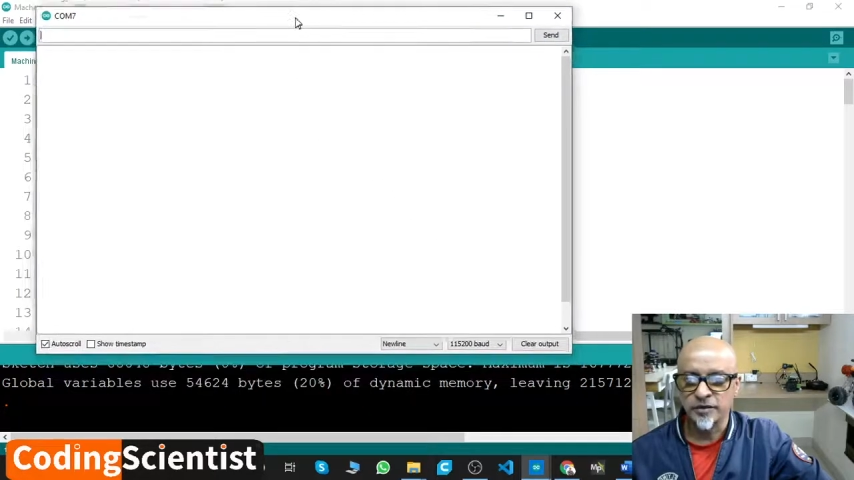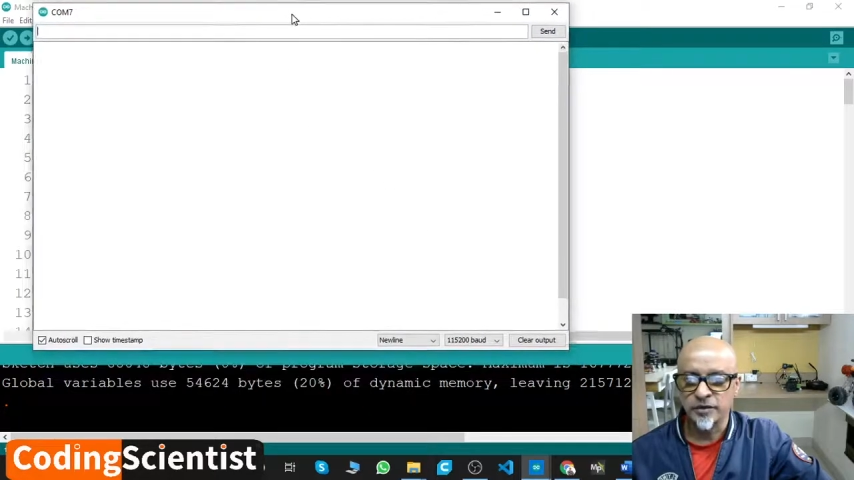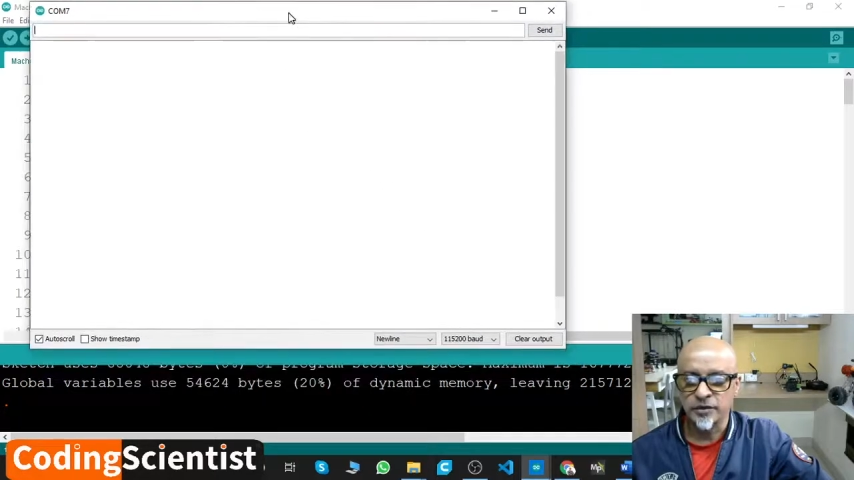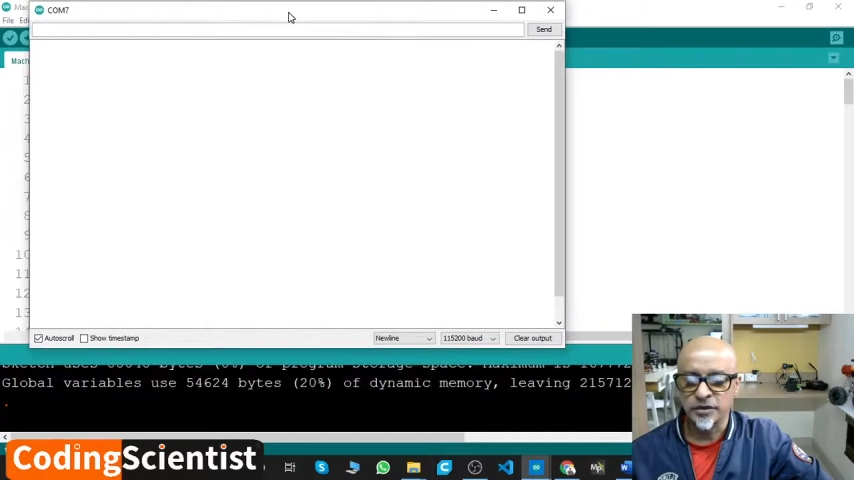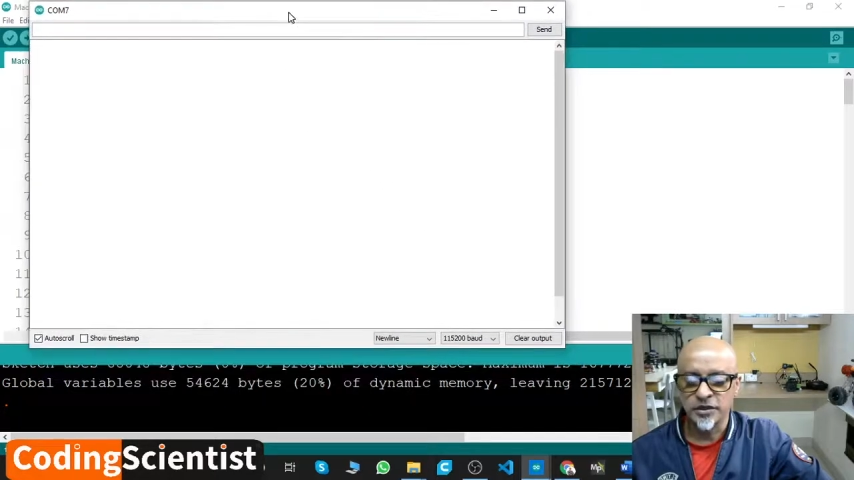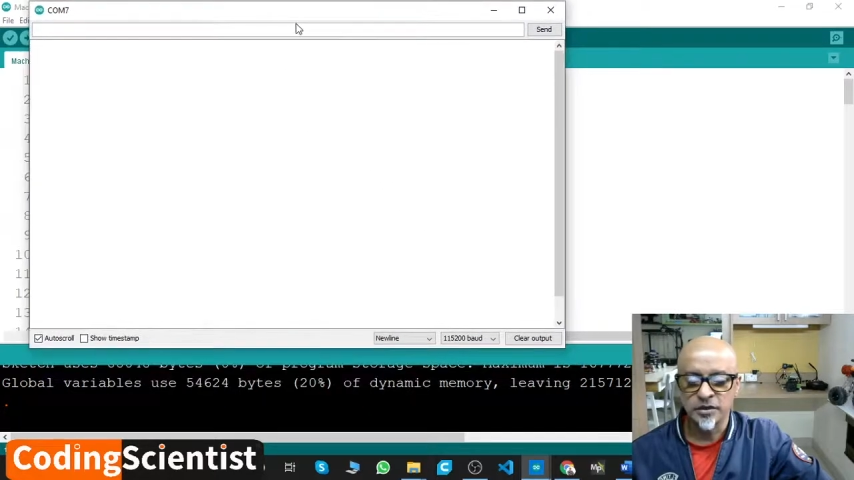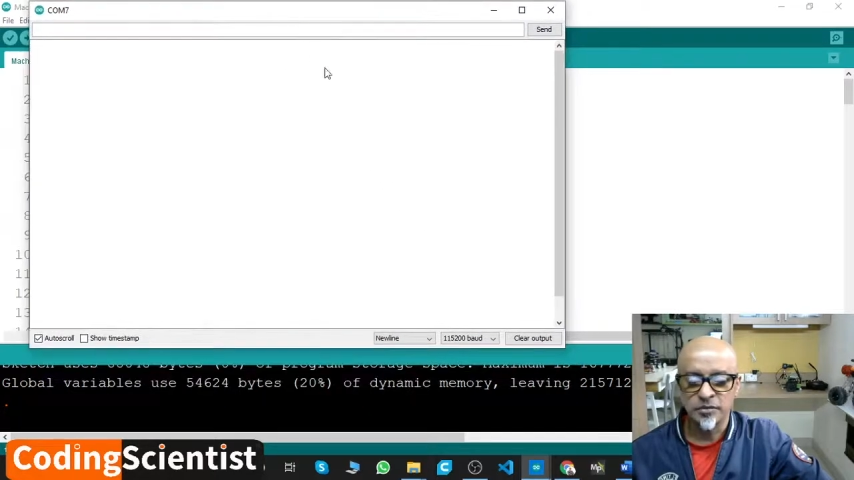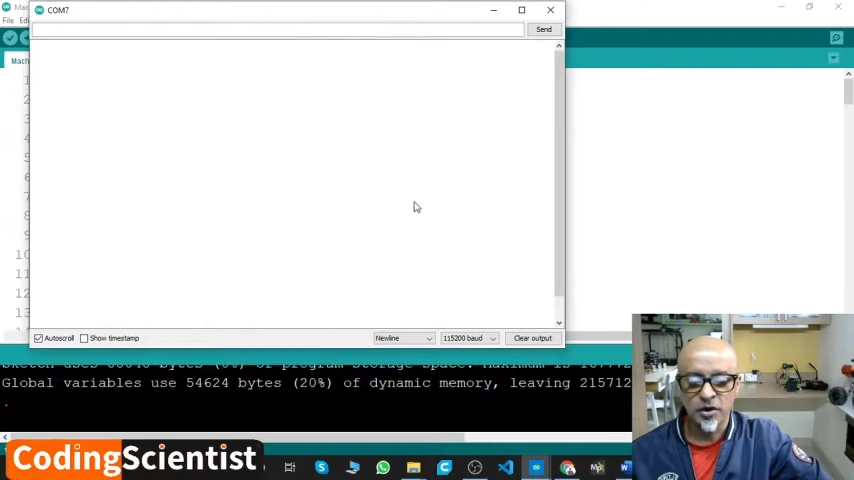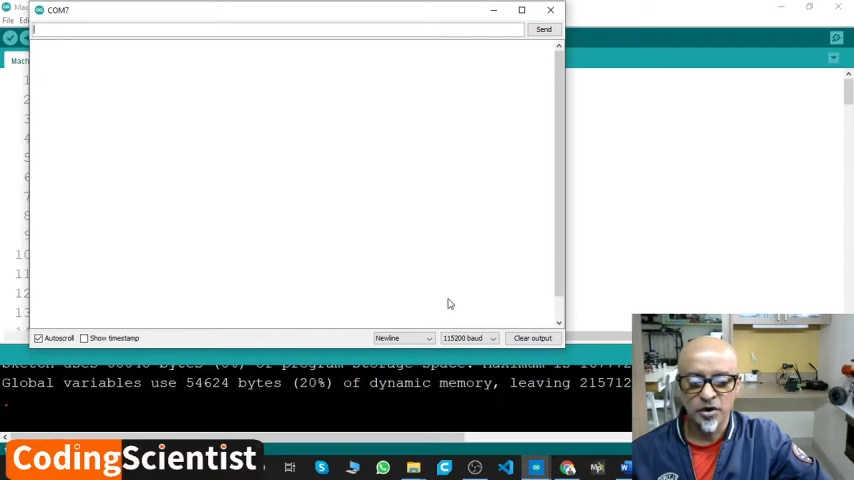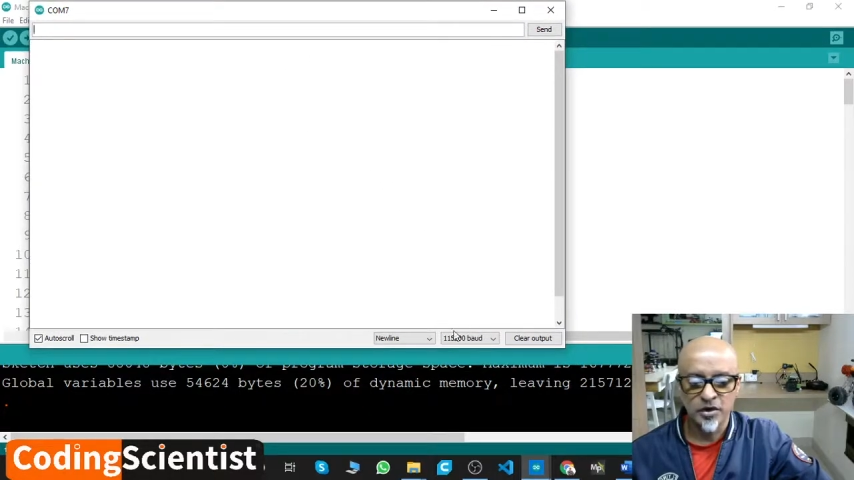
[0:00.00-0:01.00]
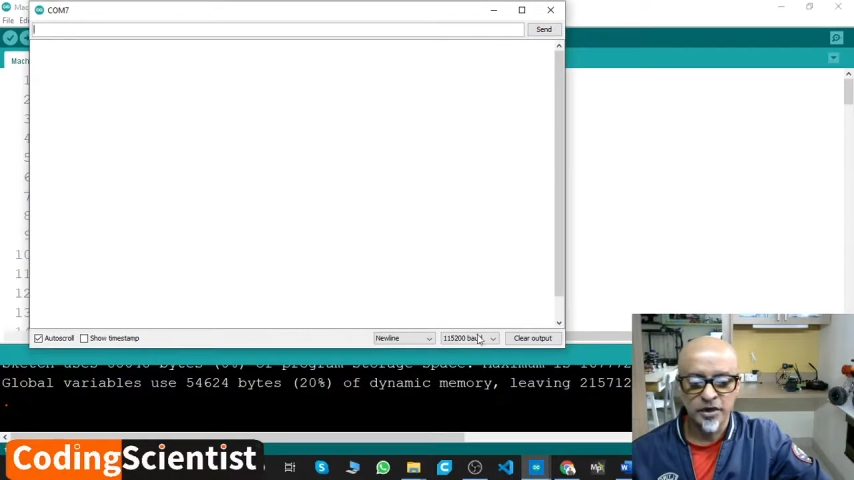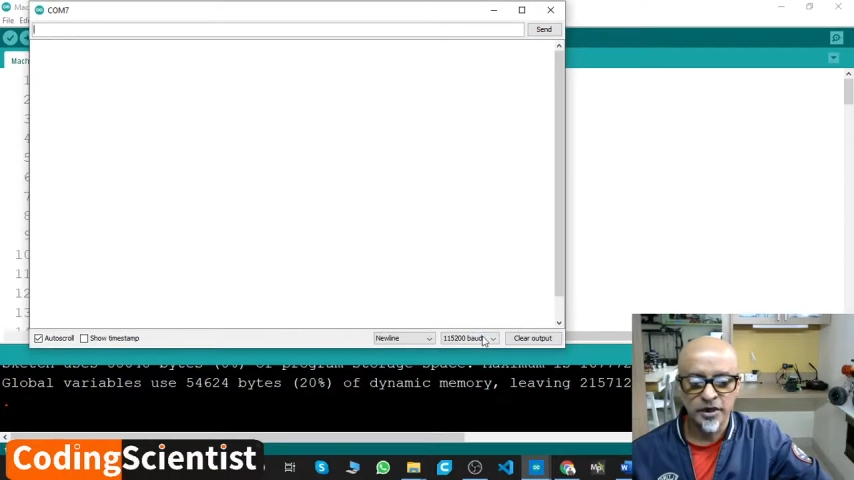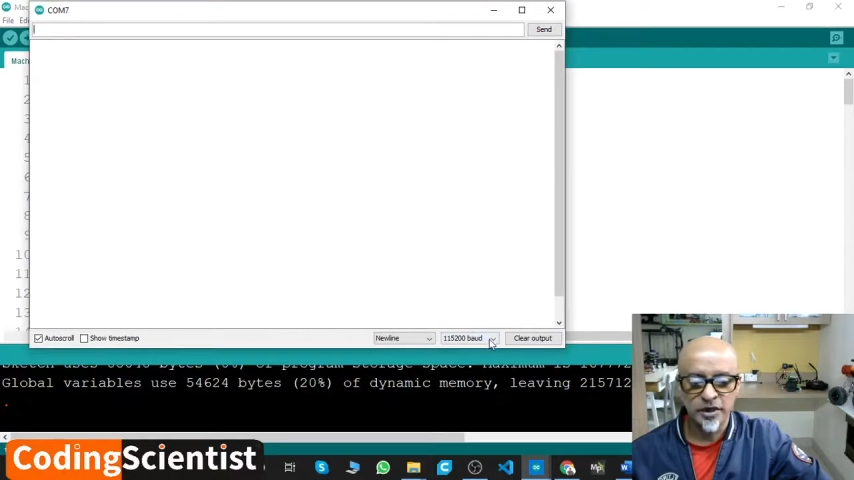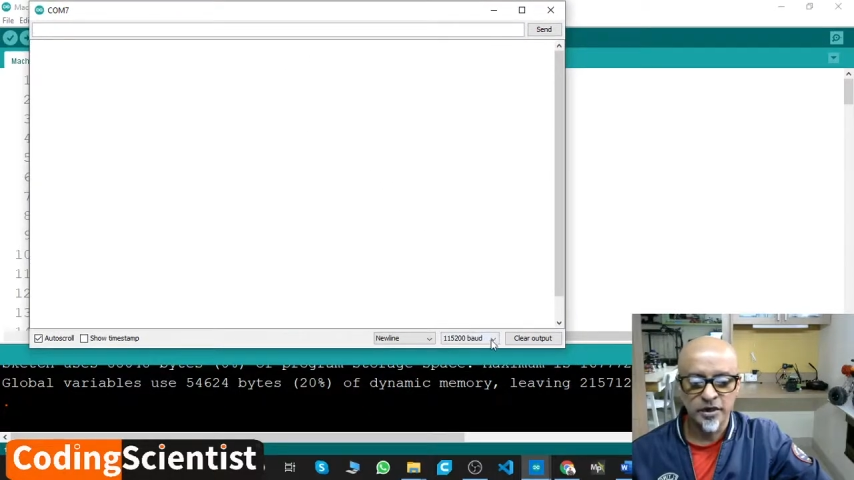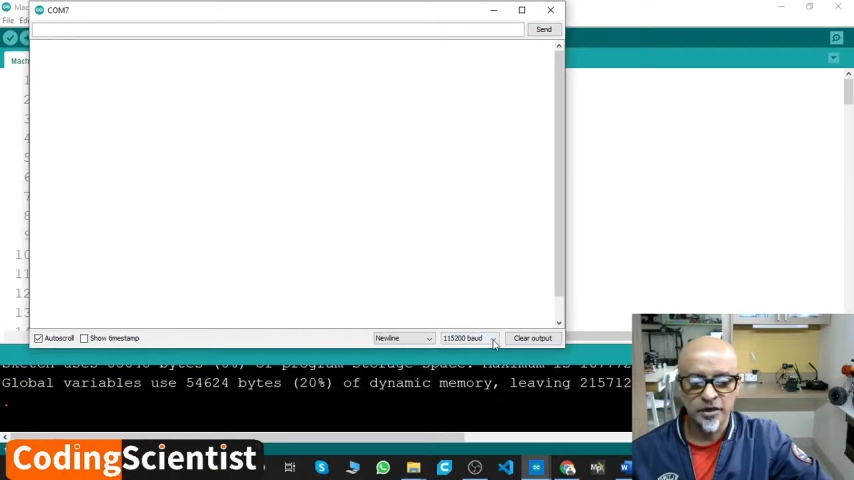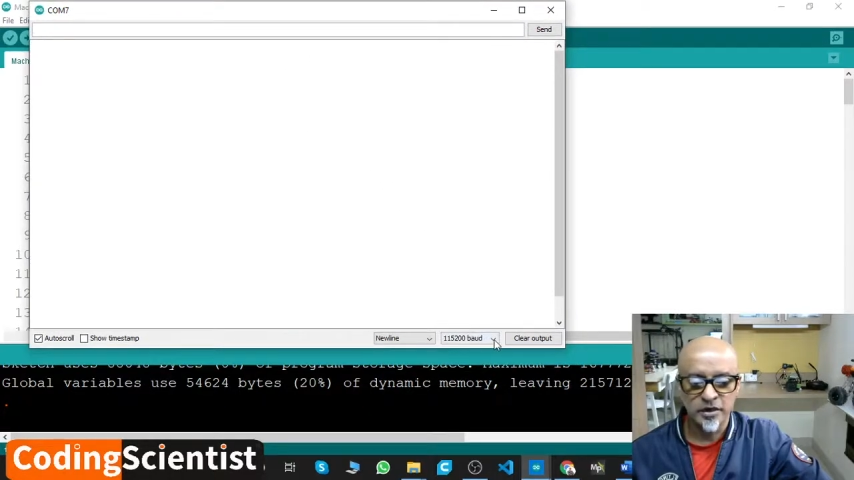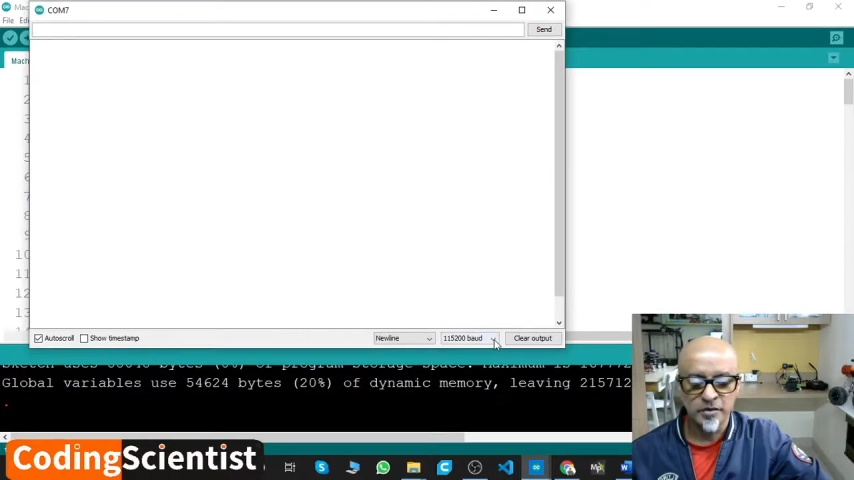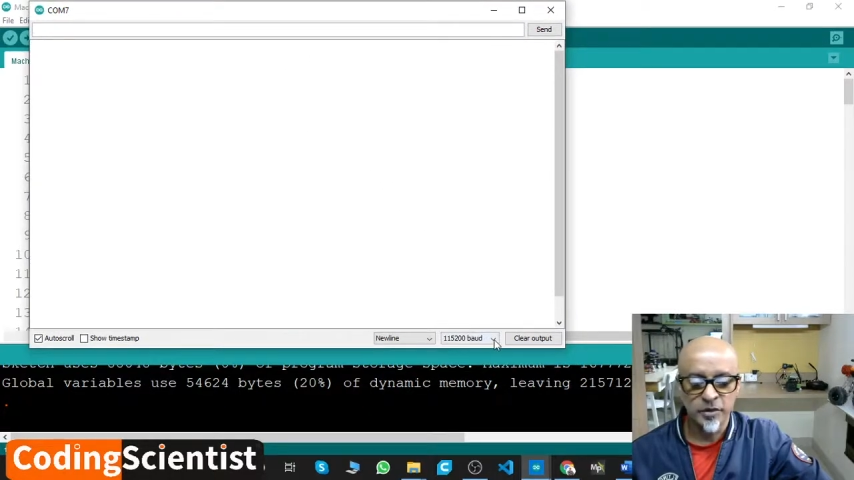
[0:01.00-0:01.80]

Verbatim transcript: If you see the baud rate,